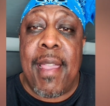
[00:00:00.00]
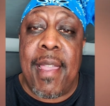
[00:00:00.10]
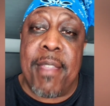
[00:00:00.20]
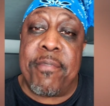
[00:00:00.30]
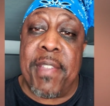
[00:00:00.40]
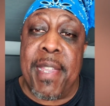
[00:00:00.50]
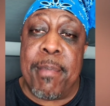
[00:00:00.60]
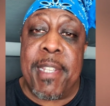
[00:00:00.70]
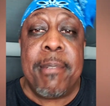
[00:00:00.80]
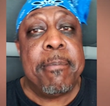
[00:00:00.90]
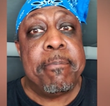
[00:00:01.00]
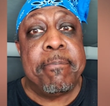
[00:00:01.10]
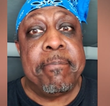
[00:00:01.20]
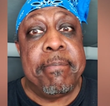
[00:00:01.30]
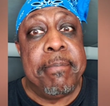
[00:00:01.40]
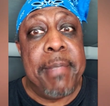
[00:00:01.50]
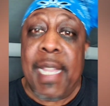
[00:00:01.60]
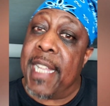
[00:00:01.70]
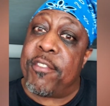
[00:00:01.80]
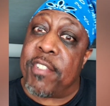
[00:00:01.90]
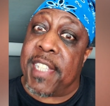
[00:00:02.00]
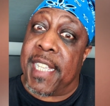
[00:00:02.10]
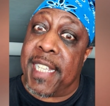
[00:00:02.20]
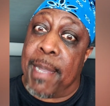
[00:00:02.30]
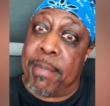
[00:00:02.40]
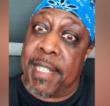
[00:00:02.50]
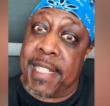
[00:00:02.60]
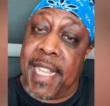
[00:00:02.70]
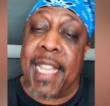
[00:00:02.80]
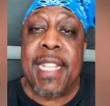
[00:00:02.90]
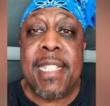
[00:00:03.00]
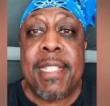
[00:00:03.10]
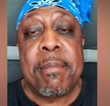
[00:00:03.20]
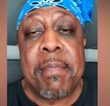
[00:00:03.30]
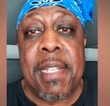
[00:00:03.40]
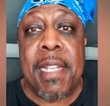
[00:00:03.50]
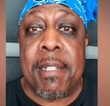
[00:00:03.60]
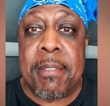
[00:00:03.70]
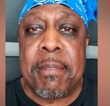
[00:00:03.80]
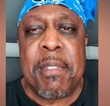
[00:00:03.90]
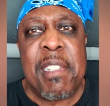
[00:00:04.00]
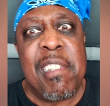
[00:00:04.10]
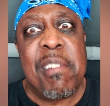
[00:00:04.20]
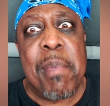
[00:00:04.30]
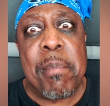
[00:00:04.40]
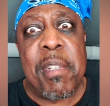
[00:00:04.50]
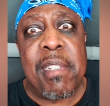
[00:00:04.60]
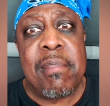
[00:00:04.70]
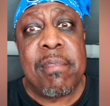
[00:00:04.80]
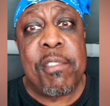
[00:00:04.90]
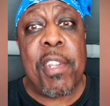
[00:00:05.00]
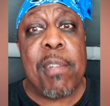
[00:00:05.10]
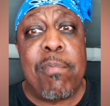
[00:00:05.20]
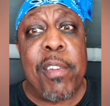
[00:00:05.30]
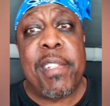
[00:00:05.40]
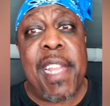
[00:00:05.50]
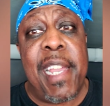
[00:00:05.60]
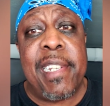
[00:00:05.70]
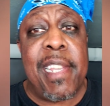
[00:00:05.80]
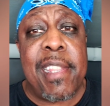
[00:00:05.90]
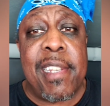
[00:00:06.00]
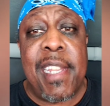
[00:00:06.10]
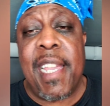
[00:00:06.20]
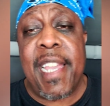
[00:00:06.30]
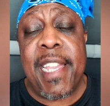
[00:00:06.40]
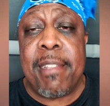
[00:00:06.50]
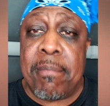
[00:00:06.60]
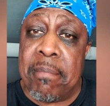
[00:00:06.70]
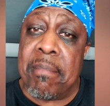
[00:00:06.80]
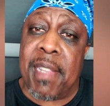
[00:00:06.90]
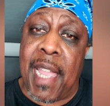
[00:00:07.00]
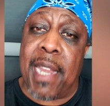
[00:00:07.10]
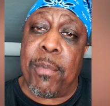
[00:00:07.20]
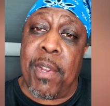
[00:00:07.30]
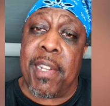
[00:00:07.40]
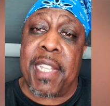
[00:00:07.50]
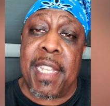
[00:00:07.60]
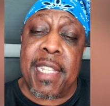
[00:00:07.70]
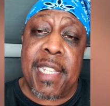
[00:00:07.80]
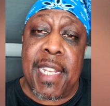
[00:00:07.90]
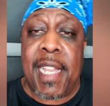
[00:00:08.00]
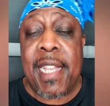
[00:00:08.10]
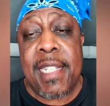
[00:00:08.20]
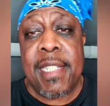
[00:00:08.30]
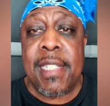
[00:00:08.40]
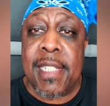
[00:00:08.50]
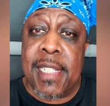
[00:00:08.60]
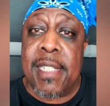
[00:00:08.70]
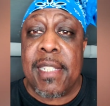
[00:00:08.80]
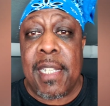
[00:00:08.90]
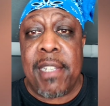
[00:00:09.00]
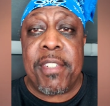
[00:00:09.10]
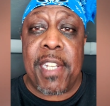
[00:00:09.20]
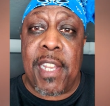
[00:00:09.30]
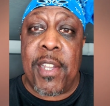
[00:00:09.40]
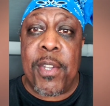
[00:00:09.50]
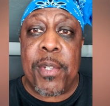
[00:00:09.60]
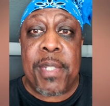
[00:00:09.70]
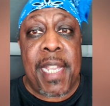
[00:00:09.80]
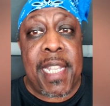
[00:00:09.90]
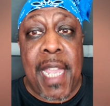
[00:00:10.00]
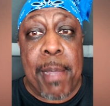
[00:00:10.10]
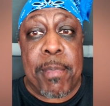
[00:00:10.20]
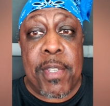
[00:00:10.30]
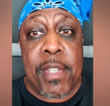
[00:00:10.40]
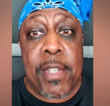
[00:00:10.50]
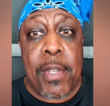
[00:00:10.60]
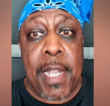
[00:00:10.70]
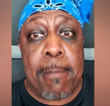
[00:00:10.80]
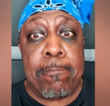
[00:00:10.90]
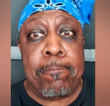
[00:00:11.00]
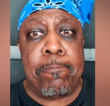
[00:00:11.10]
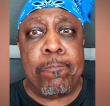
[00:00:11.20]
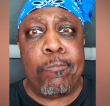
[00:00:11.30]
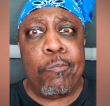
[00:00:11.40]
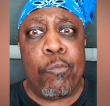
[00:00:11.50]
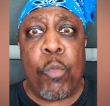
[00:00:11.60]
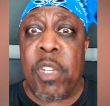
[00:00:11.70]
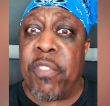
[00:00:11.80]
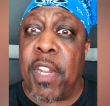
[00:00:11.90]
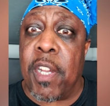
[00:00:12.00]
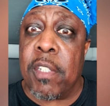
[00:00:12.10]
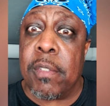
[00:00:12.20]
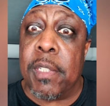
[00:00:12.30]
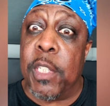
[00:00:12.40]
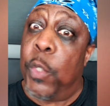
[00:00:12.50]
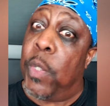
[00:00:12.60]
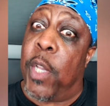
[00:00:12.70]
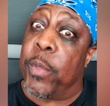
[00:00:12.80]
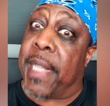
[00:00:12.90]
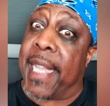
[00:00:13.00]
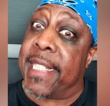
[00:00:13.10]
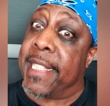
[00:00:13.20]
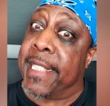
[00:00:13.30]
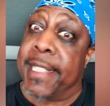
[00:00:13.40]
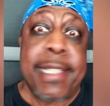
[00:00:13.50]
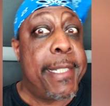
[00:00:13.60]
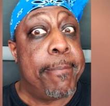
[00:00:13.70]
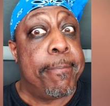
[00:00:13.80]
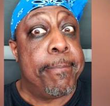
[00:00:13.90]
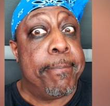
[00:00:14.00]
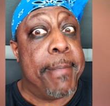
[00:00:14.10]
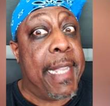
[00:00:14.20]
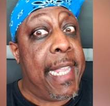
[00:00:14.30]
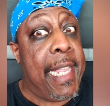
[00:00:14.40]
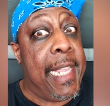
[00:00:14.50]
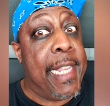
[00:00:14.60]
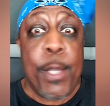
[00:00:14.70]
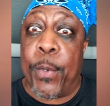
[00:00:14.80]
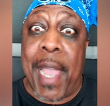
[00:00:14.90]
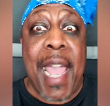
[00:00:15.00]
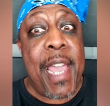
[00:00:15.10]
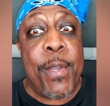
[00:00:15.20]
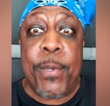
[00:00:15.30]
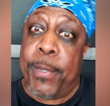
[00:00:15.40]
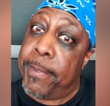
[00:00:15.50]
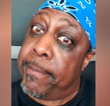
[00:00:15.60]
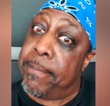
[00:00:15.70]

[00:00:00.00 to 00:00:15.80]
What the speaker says: Hey family, interesting couple of days, Remember the truck broke down the other day and got it working, and I delivered a load and I came to one of our new locations in Ohio